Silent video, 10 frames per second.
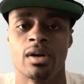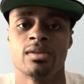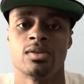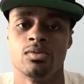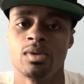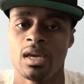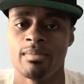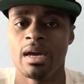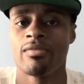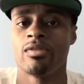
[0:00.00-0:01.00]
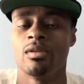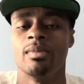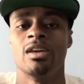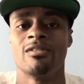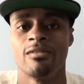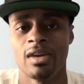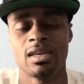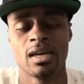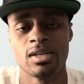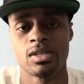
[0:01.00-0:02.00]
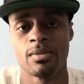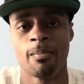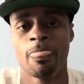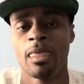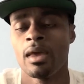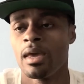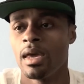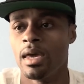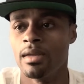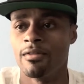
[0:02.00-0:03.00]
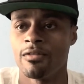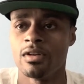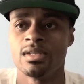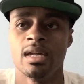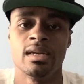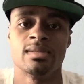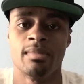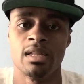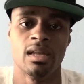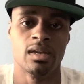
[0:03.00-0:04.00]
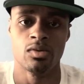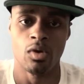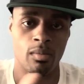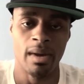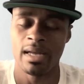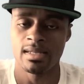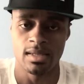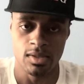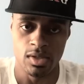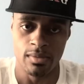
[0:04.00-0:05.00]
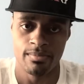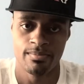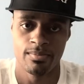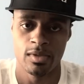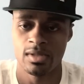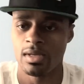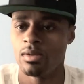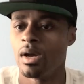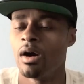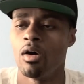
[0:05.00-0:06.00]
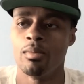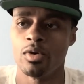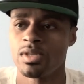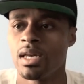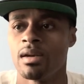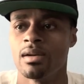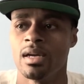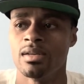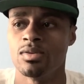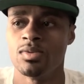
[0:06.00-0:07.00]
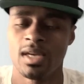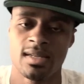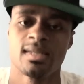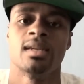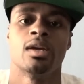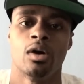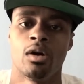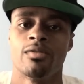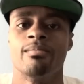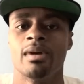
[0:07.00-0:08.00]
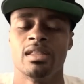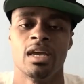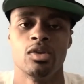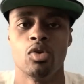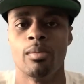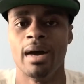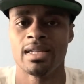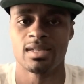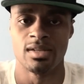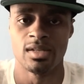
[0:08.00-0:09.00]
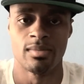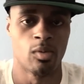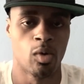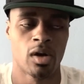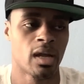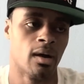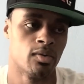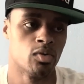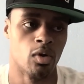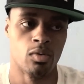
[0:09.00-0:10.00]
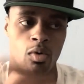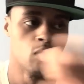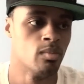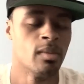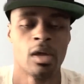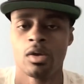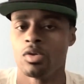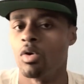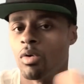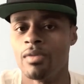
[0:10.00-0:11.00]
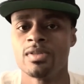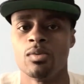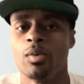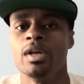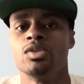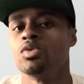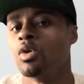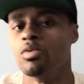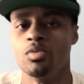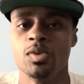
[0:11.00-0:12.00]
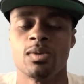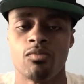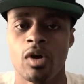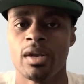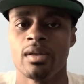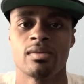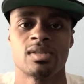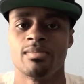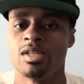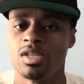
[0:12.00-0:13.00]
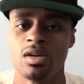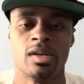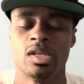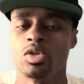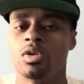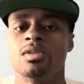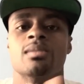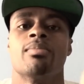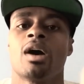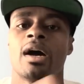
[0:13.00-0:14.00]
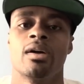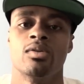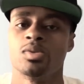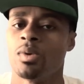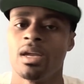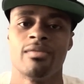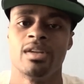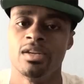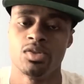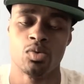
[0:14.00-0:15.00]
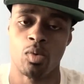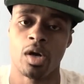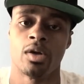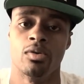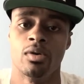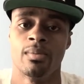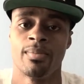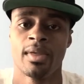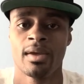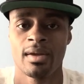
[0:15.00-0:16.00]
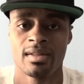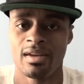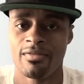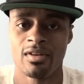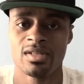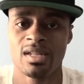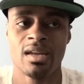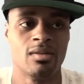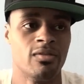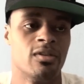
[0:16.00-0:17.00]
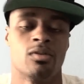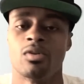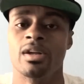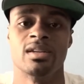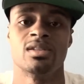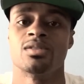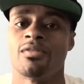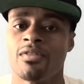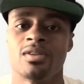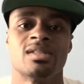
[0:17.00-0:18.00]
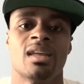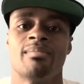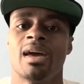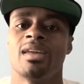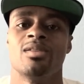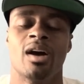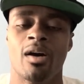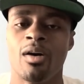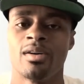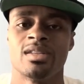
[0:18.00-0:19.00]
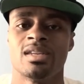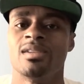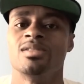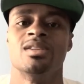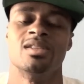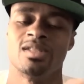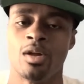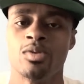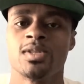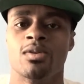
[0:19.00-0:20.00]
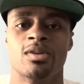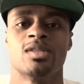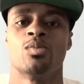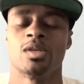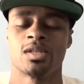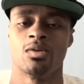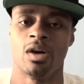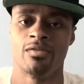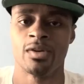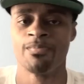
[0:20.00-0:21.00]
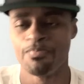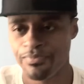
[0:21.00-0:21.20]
right? So you came back from your vacation and the first day is Monday, you go back to the gym. So you got home on Saturday, you take Sunday off, Monday you go back to the gym to work out. You go hoop, you go lift some weights, you go do some running, some agility drills, some plyos, whatever it is you're working on. That first day you feel great because it's your first day back, you got all this energy, there's no soreness whatsoever.